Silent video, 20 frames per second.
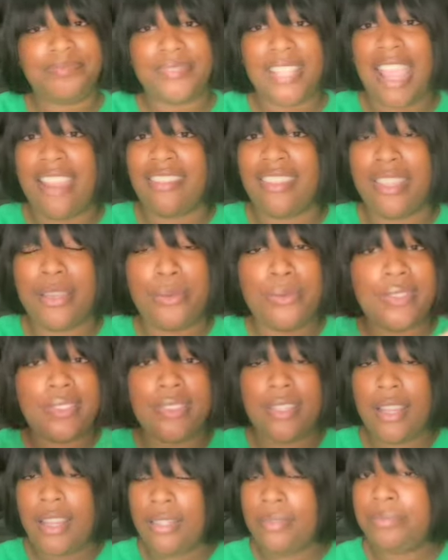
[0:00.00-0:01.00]
After it was
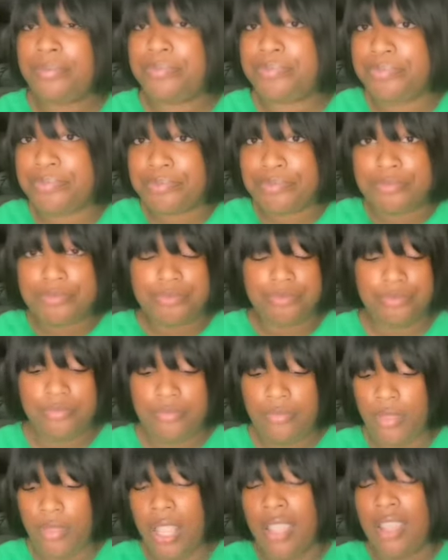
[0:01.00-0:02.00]
done,
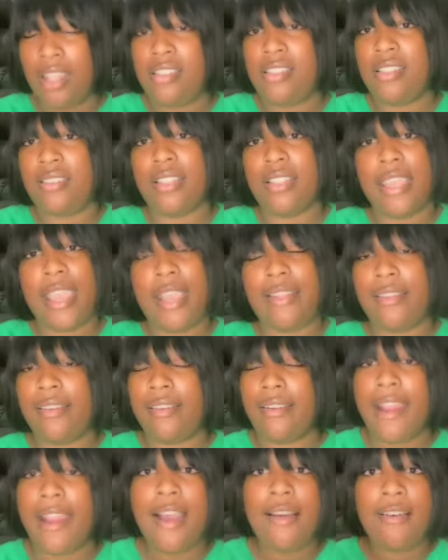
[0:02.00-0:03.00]
took the
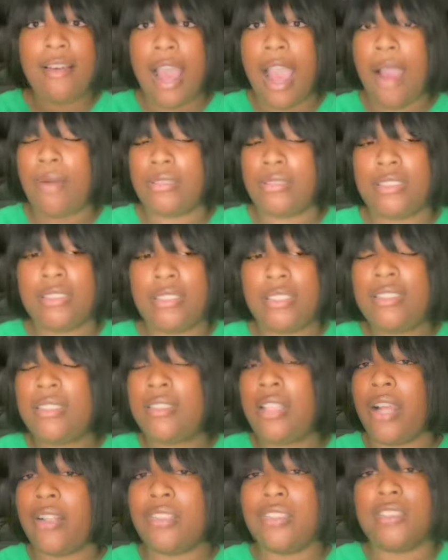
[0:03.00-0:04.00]
catheter out. I was good. The
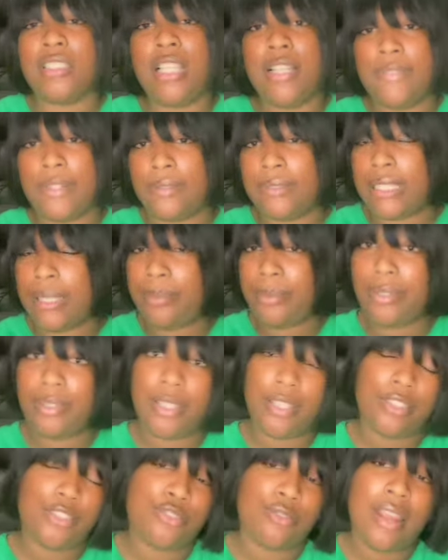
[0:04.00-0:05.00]
doctors left. I was able to
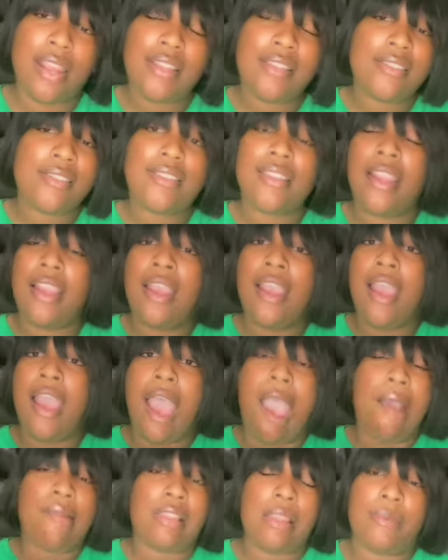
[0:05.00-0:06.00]
get dressed.
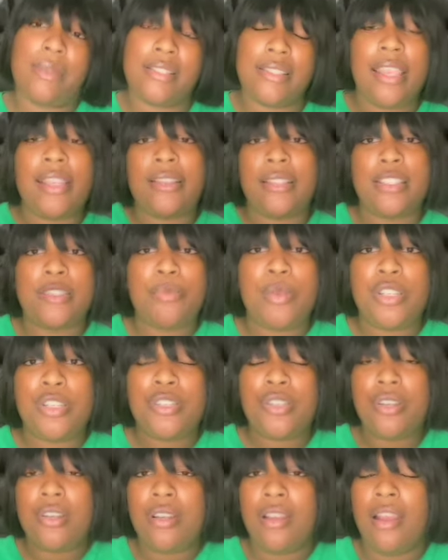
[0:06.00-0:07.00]
I was able to take this
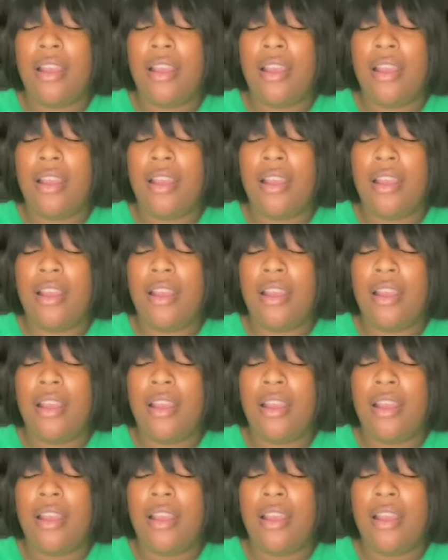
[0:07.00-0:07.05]
picture.